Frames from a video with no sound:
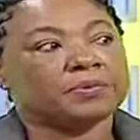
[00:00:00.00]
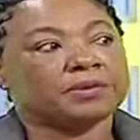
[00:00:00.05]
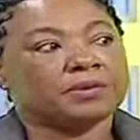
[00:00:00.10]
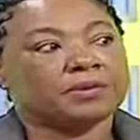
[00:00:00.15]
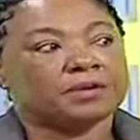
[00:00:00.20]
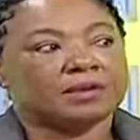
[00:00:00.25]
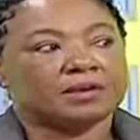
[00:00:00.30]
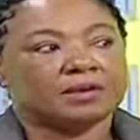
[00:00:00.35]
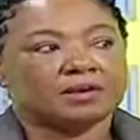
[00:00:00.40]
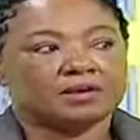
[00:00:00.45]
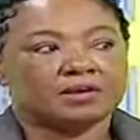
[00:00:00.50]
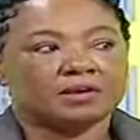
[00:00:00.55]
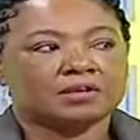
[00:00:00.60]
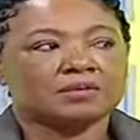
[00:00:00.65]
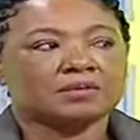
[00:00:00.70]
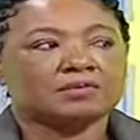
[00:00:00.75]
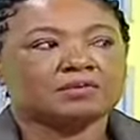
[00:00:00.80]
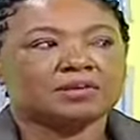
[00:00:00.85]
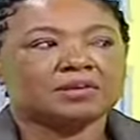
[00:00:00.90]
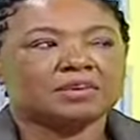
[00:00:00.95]
Mm-hmm. It
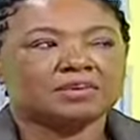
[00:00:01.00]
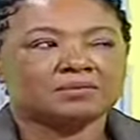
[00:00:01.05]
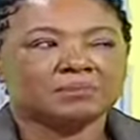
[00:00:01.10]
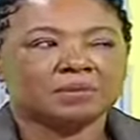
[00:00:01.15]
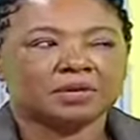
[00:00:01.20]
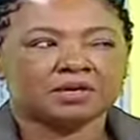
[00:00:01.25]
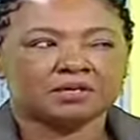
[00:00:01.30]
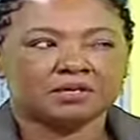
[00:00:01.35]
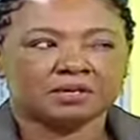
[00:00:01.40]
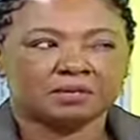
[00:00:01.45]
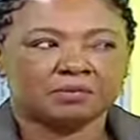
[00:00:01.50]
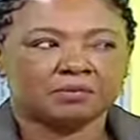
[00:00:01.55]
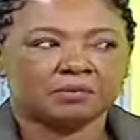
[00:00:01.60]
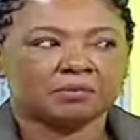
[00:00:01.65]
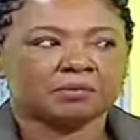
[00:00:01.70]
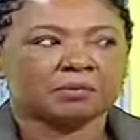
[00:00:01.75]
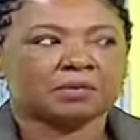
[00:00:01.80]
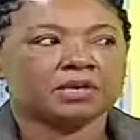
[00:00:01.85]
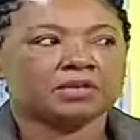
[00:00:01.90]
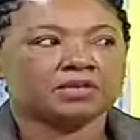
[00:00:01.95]
hasn't really picked up,
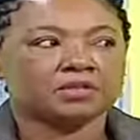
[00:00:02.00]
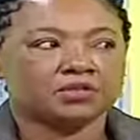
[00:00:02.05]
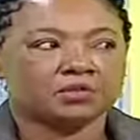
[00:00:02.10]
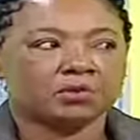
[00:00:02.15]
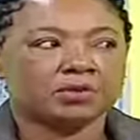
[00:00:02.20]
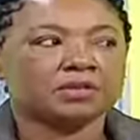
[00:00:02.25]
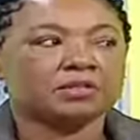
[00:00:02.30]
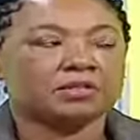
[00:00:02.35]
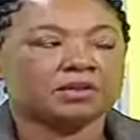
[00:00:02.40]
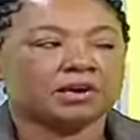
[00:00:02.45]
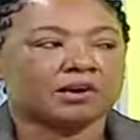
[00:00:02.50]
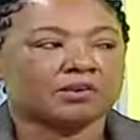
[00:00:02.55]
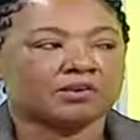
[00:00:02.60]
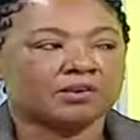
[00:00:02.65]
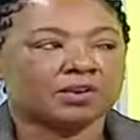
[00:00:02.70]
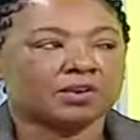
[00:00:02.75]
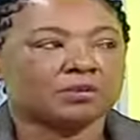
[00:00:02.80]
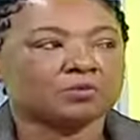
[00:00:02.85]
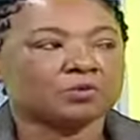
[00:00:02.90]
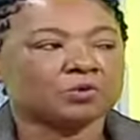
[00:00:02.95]
but it's already in the
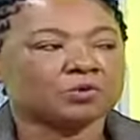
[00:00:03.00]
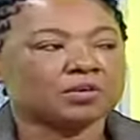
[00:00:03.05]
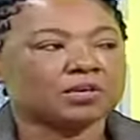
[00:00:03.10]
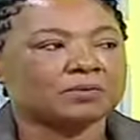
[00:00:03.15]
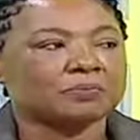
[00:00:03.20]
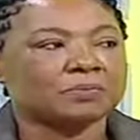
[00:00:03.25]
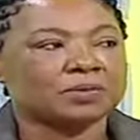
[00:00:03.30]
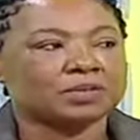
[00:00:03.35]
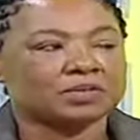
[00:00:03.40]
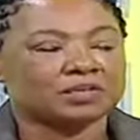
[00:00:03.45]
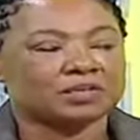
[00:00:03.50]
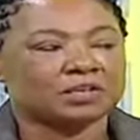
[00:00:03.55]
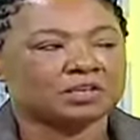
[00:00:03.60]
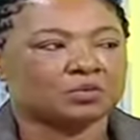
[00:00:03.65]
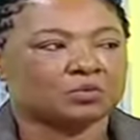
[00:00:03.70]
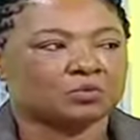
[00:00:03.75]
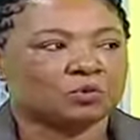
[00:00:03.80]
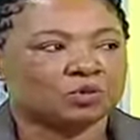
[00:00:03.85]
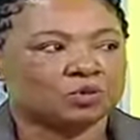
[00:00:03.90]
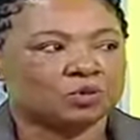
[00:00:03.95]
curriculum, so that means it
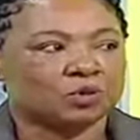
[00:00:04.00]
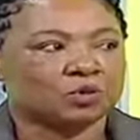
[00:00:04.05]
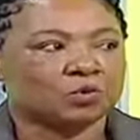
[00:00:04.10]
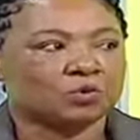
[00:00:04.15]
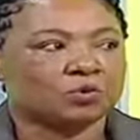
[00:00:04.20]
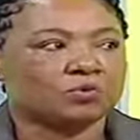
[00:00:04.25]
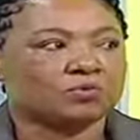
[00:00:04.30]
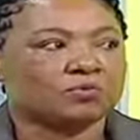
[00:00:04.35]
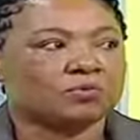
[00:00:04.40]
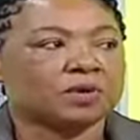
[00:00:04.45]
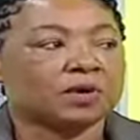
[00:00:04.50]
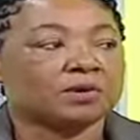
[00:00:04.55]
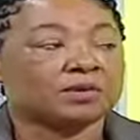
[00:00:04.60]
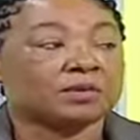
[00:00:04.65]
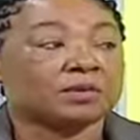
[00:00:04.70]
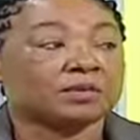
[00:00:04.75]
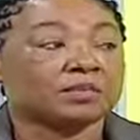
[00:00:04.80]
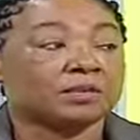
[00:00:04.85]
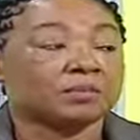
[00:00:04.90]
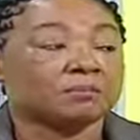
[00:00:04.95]
has to be taught. We've
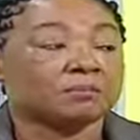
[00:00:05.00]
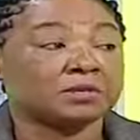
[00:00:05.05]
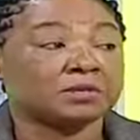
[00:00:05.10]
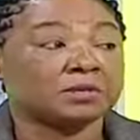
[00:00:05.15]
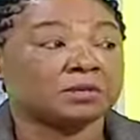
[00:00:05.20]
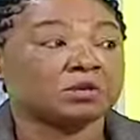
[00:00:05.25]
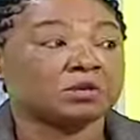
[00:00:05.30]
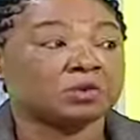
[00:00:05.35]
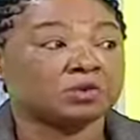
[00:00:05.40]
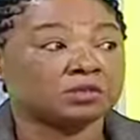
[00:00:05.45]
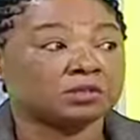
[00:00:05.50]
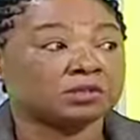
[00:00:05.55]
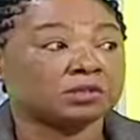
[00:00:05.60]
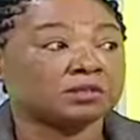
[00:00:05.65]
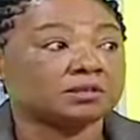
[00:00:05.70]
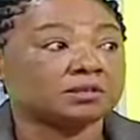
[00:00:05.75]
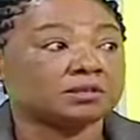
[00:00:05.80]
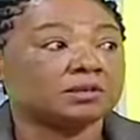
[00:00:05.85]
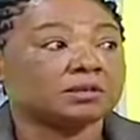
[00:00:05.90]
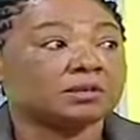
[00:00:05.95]
actually submitted
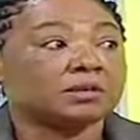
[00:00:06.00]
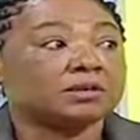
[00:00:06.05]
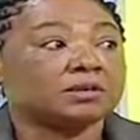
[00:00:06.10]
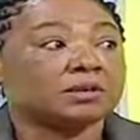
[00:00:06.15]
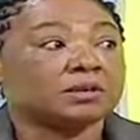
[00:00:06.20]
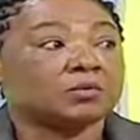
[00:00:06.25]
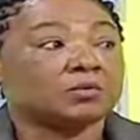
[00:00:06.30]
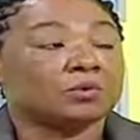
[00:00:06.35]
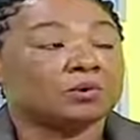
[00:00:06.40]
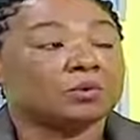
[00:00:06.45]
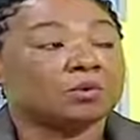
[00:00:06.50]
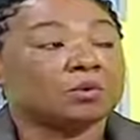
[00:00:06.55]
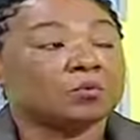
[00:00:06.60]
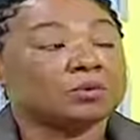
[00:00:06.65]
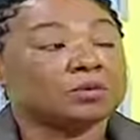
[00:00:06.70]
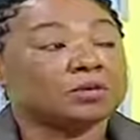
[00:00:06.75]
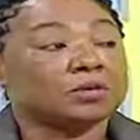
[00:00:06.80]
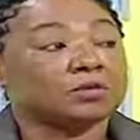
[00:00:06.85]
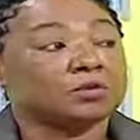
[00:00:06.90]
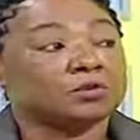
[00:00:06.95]
content, and we are
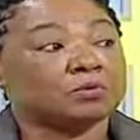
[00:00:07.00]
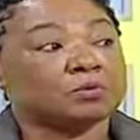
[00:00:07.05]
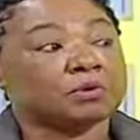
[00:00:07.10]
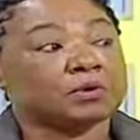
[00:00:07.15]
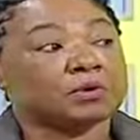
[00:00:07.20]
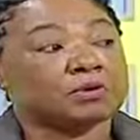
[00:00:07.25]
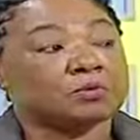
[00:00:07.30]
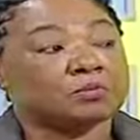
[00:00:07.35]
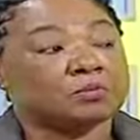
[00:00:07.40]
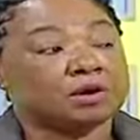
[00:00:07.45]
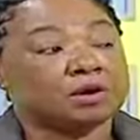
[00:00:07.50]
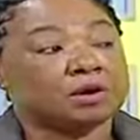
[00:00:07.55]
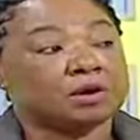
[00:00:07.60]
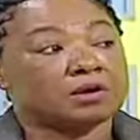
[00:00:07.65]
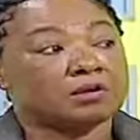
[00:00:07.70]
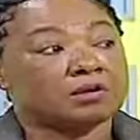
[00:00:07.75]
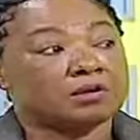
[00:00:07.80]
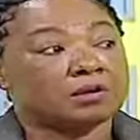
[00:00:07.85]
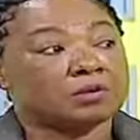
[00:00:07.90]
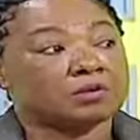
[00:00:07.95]
hoping that
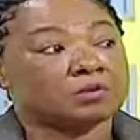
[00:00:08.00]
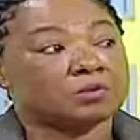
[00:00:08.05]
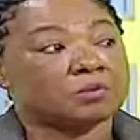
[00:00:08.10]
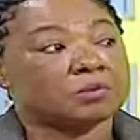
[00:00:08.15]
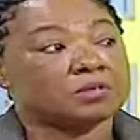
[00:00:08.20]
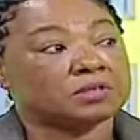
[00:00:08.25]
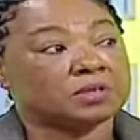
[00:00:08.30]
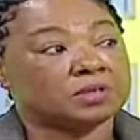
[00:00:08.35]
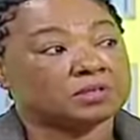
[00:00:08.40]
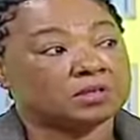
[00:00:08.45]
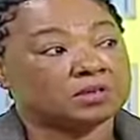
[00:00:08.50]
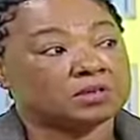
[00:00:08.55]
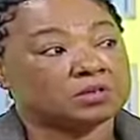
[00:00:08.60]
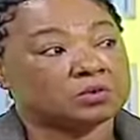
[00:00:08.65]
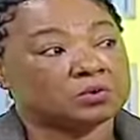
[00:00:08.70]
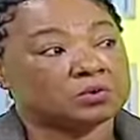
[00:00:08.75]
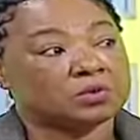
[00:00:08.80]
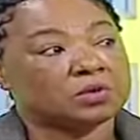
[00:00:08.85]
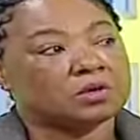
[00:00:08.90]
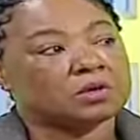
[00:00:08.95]
it will be started
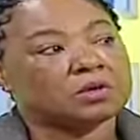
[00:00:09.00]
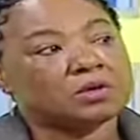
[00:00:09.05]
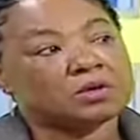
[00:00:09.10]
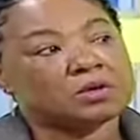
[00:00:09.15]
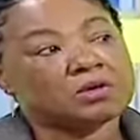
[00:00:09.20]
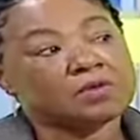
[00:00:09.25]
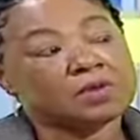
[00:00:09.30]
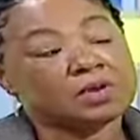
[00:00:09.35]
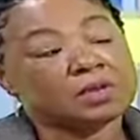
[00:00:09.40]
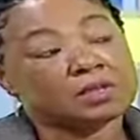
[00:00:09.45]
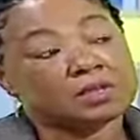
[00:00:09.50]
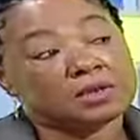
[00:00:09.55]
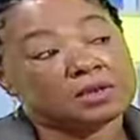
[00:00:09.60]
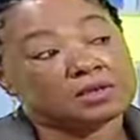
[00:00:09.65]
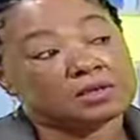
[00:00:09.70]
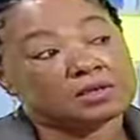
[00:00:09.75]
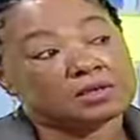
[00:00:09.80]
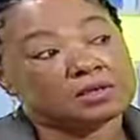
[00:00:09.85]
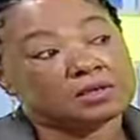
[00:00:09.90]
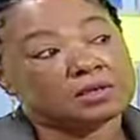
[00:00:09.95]
soon. Okay. Even in the
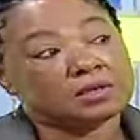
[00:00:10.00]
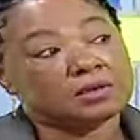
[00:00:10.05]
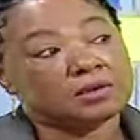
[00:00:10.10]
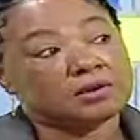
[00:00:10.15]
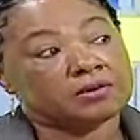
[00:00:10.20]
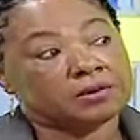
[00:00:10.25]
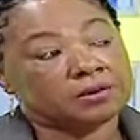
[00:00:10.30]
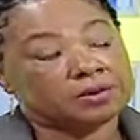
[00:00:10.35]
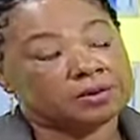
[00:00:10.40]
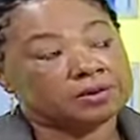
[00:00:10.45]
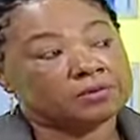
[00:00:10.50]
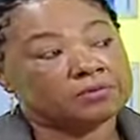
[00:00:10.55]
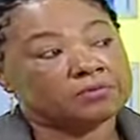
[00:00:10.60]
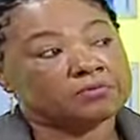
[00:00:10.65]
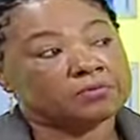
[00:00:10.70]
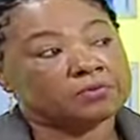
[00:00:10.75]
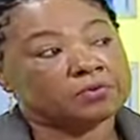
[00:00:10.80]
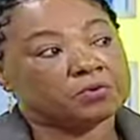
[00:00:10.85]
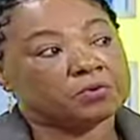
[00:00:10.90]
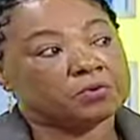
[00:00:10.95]
nursing curriculum
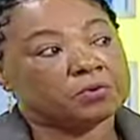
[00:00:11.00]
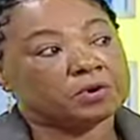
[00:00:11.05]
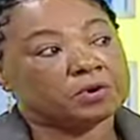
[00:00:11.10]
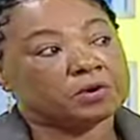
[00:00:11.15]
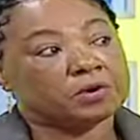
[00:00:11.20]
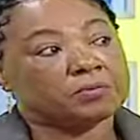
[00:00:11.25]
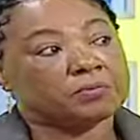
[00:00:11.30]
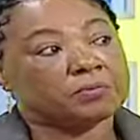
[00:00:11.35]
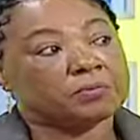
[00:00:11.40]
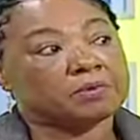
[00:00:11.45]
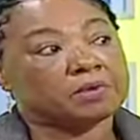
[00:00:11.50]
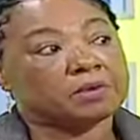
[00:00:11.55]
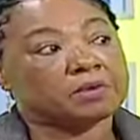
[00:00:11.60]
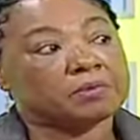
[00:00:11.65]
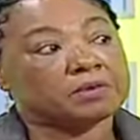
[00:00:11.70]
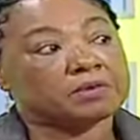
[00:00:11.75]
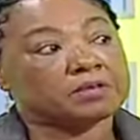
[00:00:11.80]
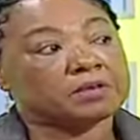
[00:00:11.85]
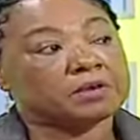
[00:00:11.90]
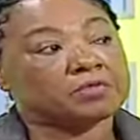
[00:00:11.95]
for
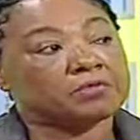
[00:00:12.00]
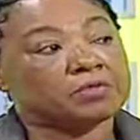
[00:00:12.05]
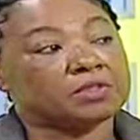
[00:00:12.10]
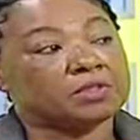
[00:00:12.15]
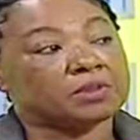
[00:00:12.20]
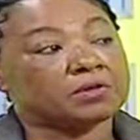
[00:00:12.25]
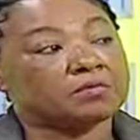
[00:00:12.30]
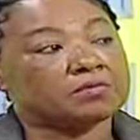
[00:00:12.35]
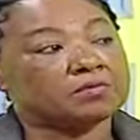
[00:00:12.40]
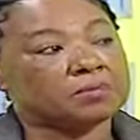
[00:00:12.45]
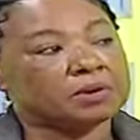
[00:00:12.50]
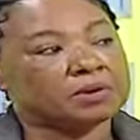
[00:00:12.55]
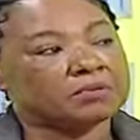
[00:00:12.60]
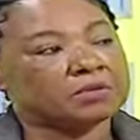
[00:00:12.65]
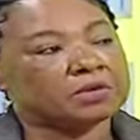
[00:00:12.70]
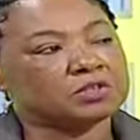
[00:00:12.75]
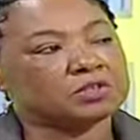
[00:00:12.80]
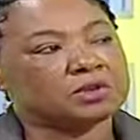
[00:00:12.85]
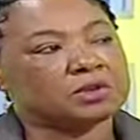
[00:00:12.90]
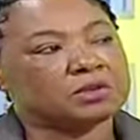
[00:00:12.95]
for the
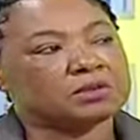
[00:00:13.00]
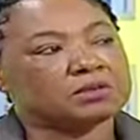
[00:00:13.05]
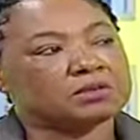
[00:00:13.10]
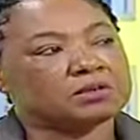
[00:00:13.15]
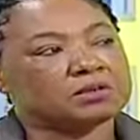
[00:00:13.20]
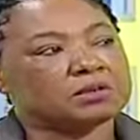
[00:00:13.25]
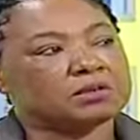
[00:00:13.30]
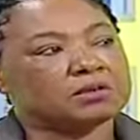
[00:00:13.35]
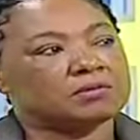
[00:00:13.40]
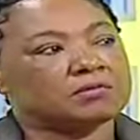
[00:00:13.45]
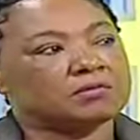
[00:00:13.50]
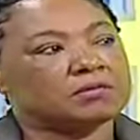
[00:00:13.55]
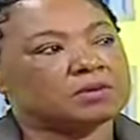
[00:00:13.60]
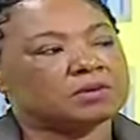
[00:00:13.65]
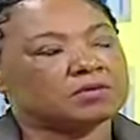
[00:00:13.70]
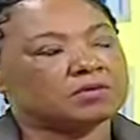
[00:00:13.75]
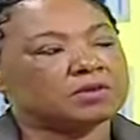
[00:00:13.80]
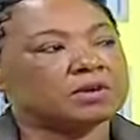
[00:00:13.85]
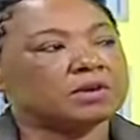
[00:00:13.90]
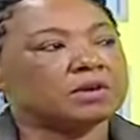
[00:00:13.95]
bachelor's
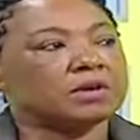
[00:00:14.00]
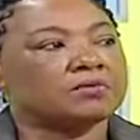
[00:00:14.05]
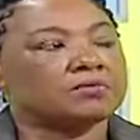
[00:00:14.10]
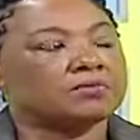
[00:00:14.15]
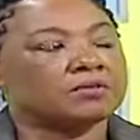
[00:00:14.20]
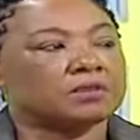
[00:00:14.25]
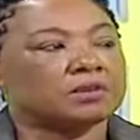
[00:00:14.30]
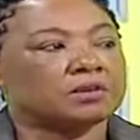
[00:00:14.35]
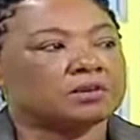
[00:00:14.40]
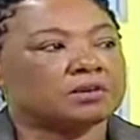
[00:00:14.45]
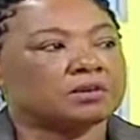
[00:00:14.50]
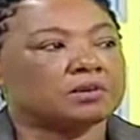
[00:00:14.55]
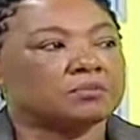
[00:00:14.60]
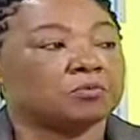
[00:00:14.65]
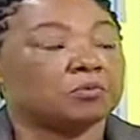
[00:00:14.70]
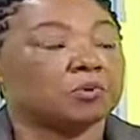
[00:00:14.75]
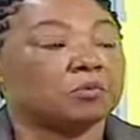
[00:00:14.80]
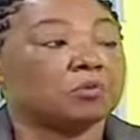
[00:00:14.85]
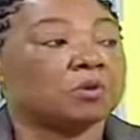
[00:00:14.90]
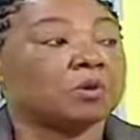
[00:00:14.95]
degree and for the
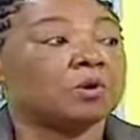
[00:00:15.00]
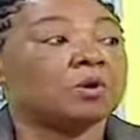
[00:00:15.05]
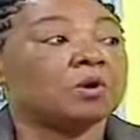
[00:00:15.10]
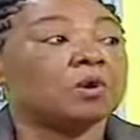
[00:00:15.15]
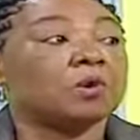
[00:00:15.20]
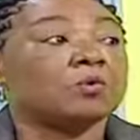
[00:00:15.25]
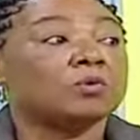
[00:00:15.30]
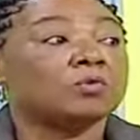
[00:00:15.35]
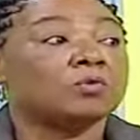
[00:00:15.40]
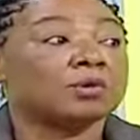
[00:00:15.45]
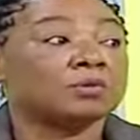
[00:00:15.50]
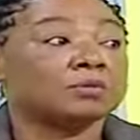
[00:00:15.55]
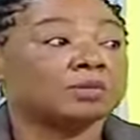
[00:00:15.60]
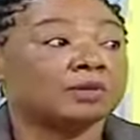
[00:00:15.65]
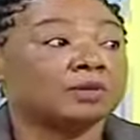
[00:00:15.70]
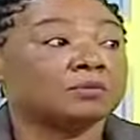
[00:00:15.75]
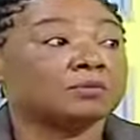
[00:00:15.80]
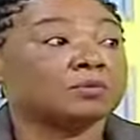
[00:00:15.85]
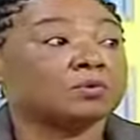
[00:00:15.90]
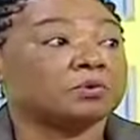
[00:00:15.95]
diploma, we've
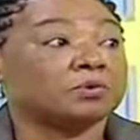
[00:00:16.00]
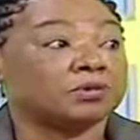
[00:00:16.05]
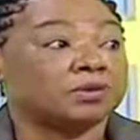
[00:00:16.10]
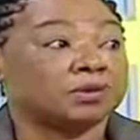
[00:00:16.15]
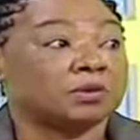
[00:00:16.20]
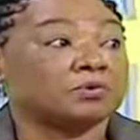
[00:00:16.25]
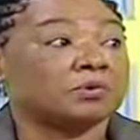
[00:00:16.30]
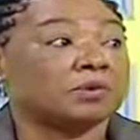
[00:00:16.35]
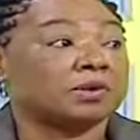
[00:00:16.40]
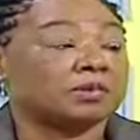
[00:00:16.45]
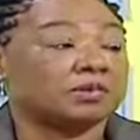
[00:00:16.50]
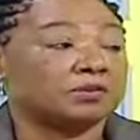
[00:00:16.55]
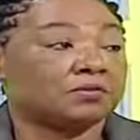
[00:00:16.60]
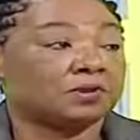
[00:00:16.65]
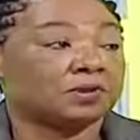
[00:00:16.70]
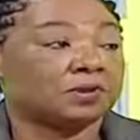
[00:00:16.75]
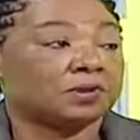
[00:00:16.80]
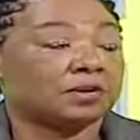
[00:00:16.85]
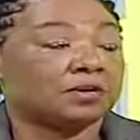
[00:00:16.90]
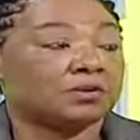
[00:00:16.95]
actually put
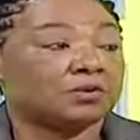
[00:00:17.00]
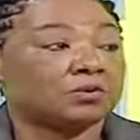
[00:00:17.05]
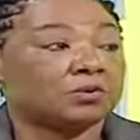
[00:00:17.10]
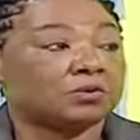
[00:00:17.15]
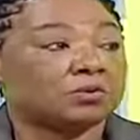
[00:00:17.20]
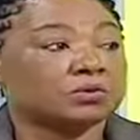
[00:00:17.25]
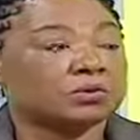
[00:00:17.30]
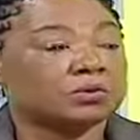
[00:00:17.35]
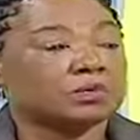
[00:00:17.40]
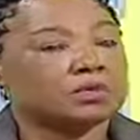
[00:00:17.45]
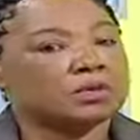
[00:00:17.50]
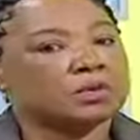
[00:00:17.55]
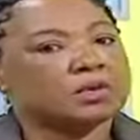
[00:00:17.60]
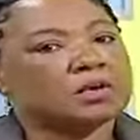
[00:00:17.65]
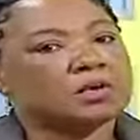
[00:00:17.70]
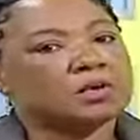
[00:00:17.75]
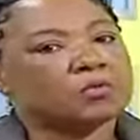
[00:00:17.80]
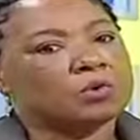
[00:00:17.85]
palliative care into those things.